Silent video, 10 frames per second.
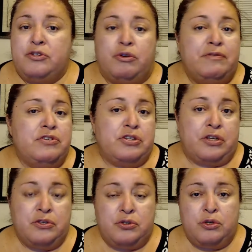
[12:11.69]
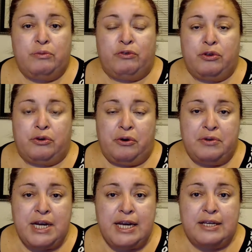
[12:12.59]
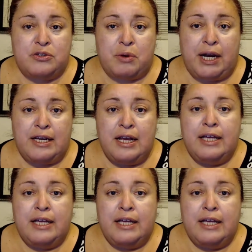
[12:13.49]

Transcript: or even just consume for their own needs, right?